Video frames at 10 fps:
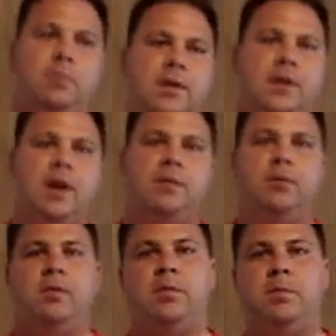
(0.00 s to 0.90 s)
Be
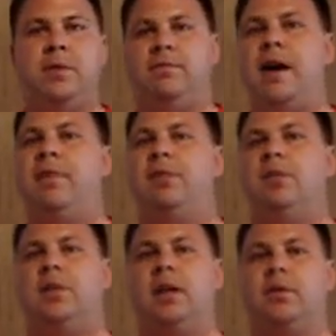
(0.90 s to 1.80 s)
careful, if you bid
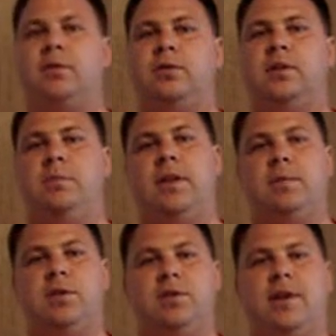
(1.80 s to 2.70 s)
$500 for somebody,
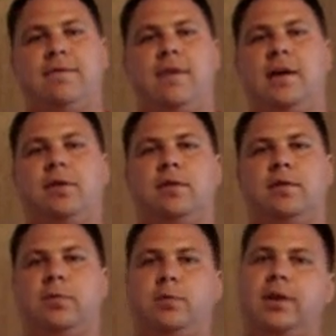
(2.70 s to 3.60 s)
that means you have
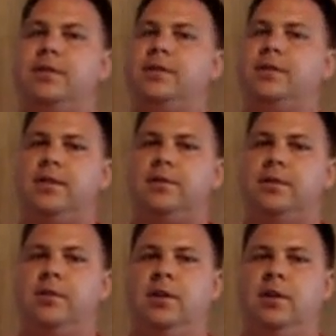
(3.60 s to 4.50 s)
500 for the rest of the season.